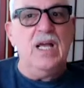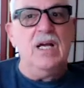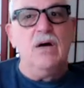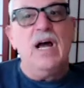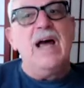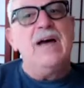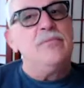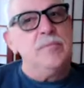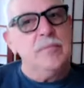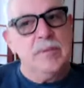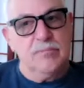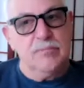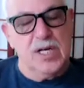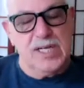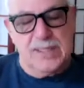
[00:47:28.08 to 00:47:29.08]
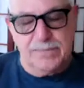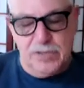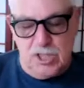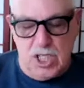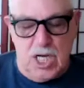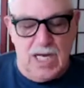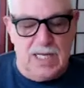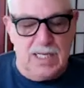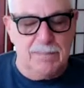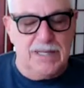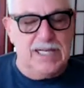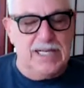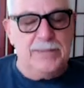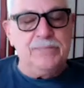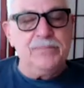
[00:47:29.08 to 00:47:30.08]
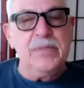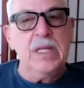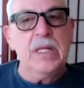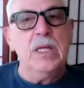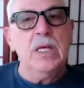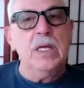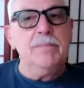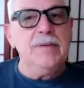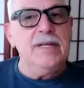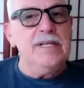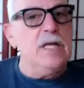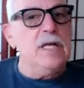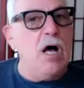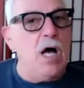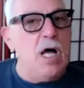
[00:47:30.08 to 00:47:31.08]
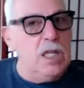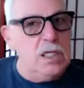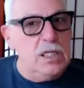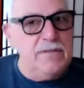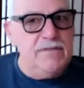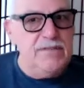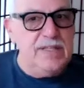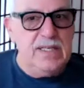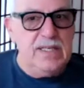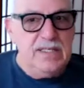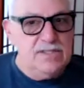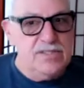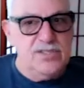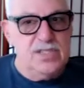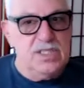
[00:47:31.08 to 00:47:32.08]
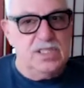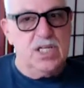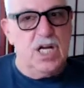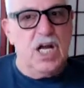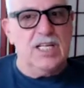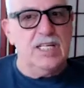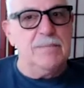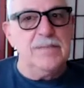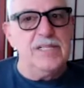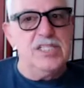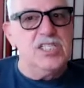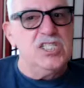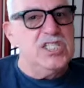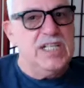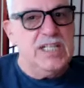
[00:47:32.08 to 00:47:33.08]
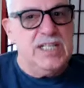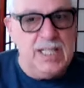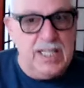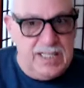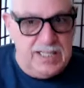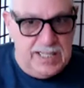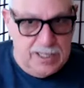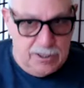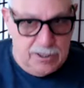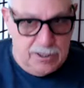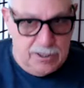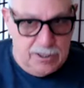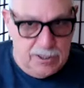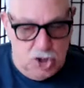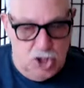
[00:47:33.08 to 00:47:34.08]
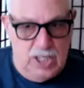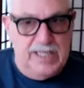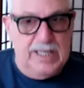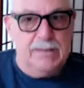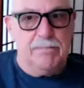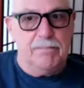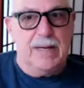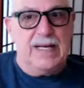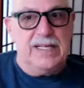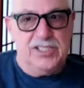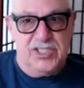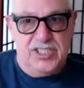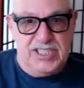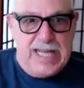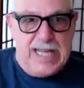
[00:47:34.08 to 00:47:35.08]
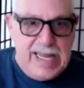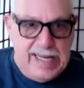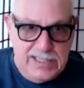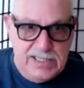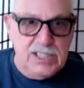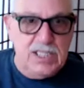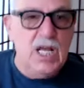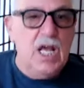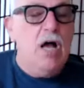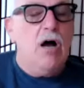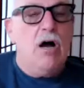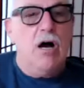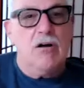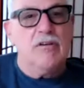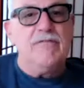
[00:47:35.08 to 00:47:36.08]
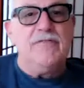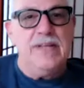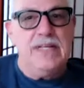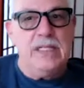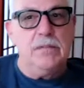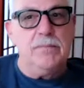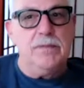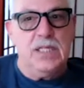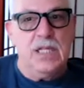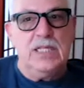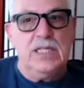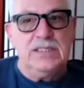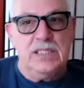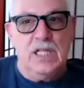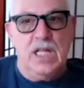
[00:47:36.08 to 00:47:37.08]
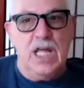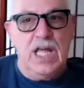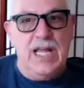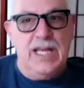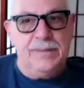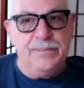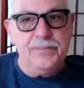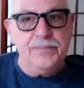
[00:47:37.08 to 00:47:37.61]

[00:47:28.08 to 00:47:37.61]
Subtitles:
haven't been brought up to talk about it. But all of these documents, and they're usually by state, are available online.